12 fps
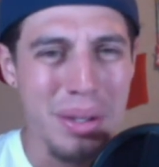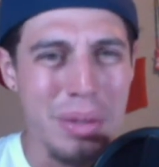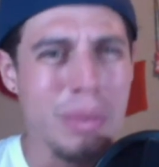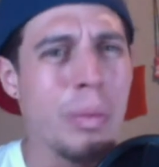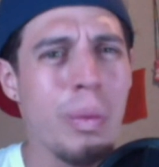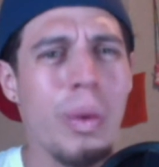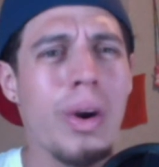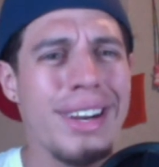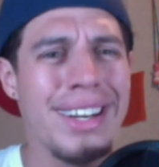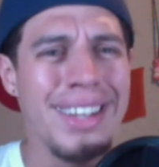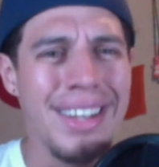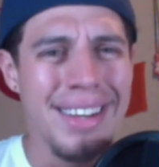
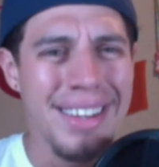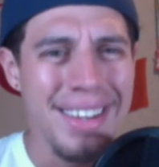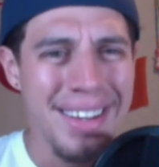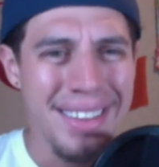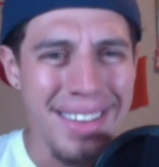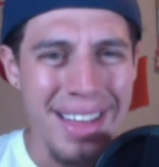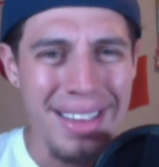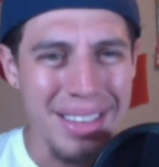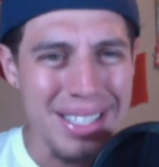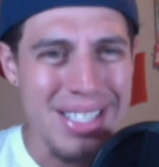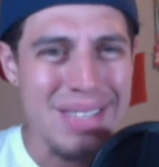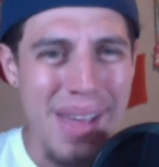worry that
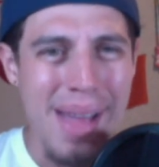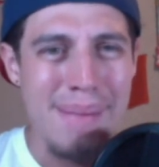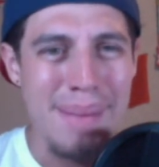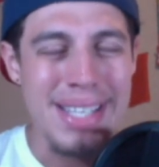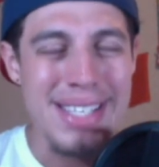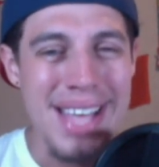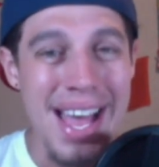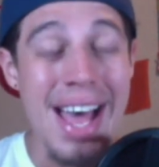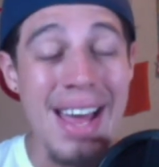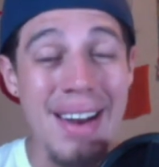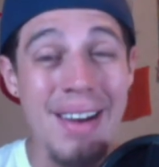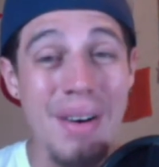this fan base
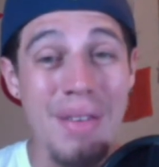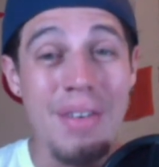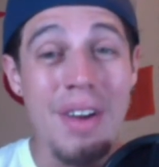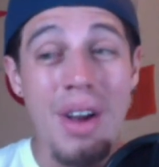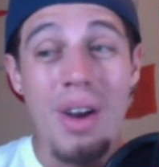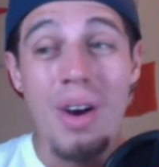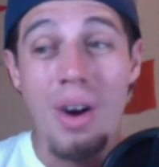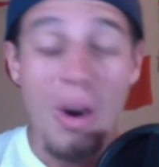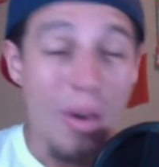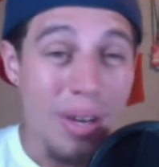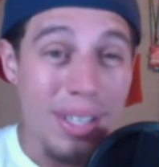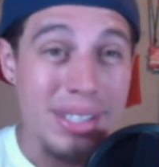had of,
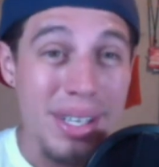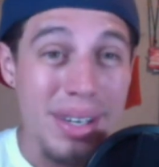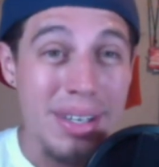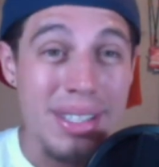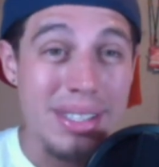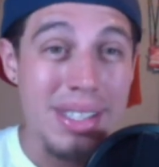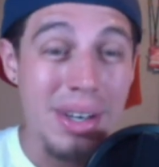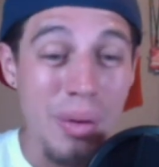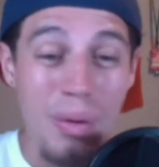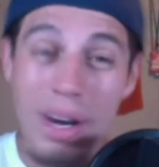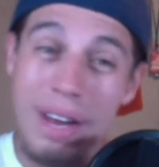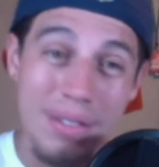oh, is there is there a
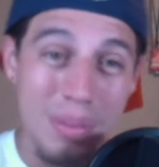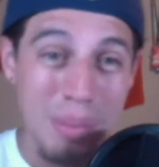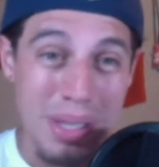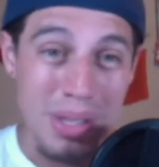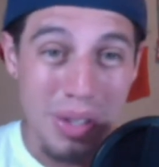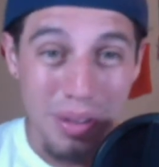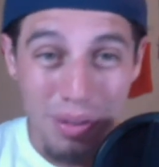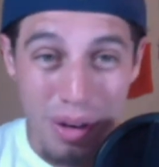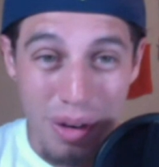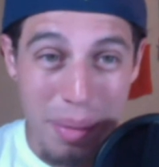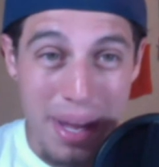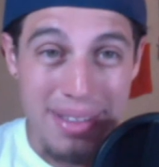rift between the
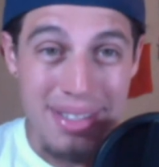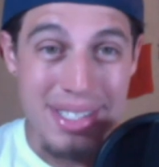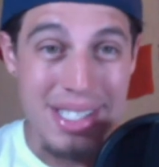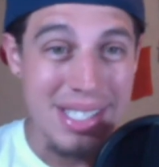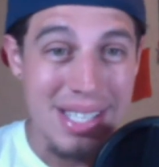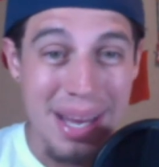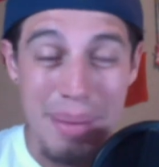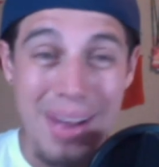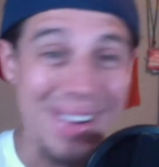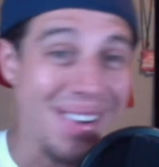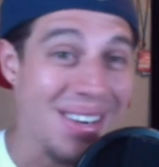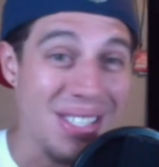Florida Panthers and Sam
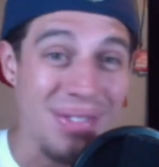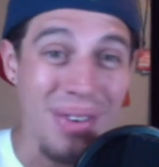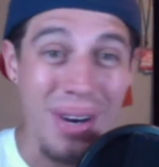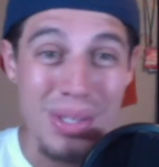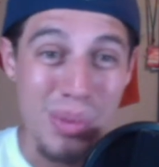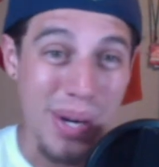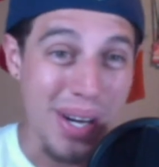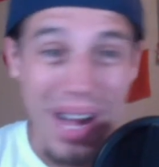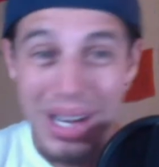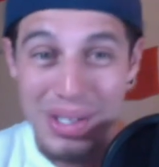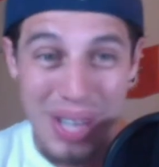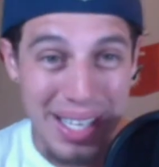Reinhart as far as where
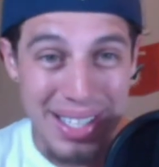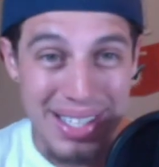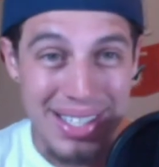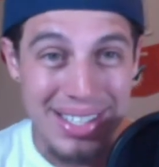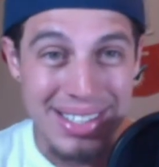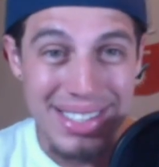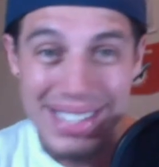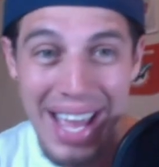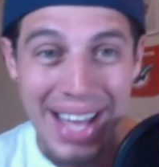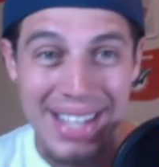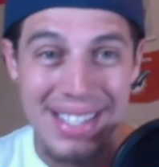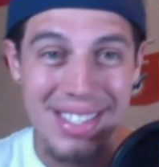contract
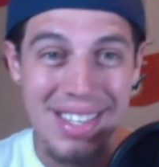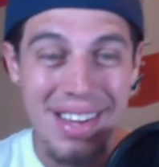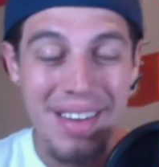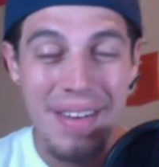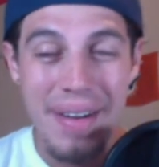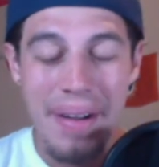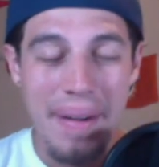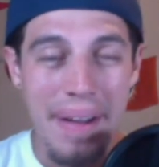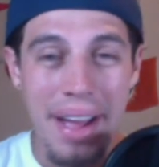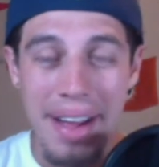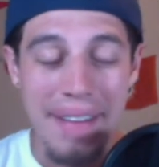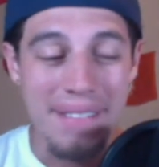stands?
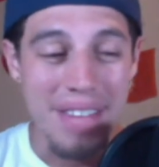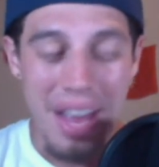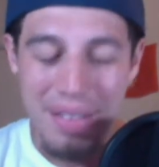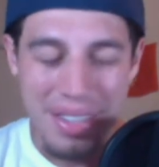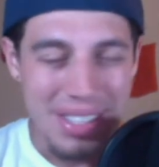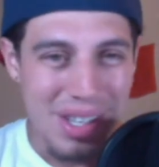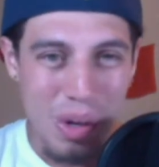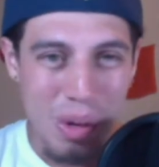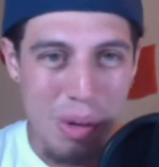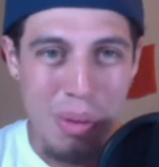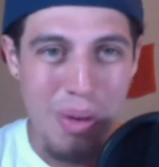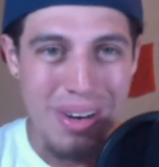And every single
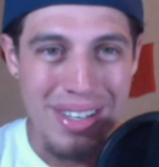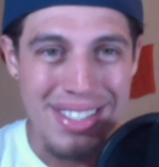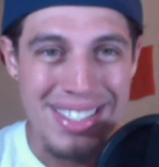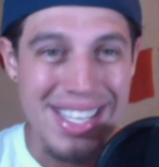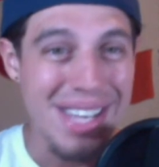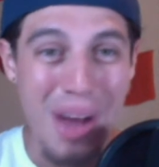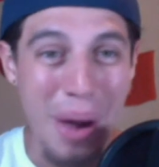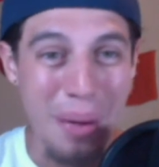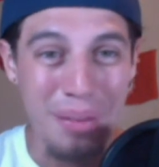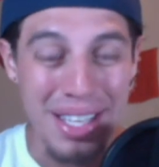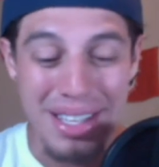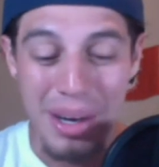report said no,
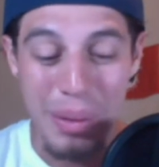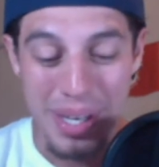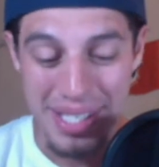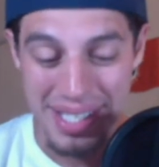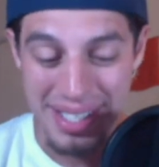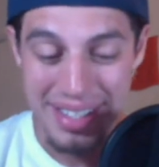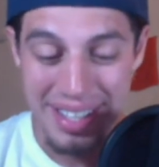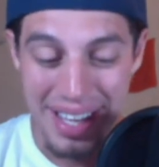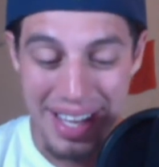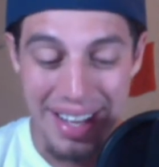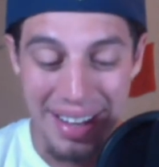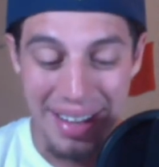that there wasn't
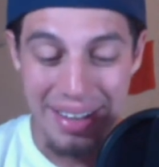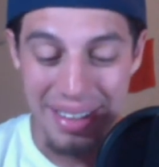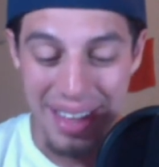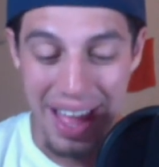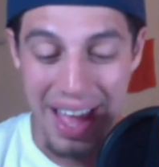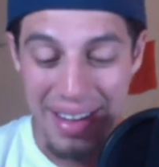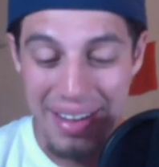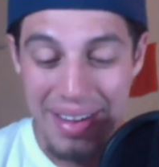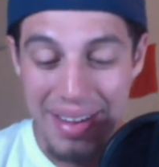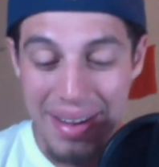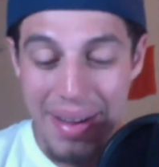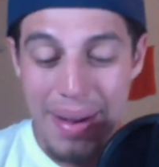that.
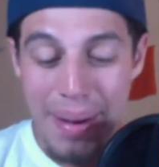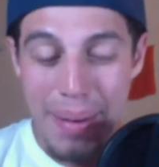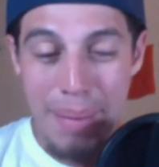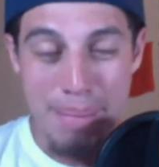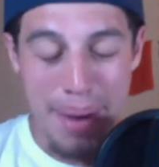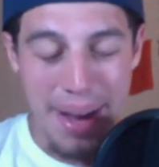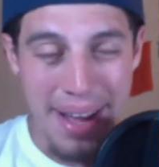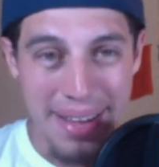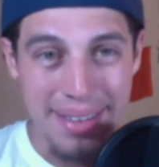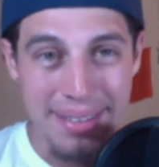But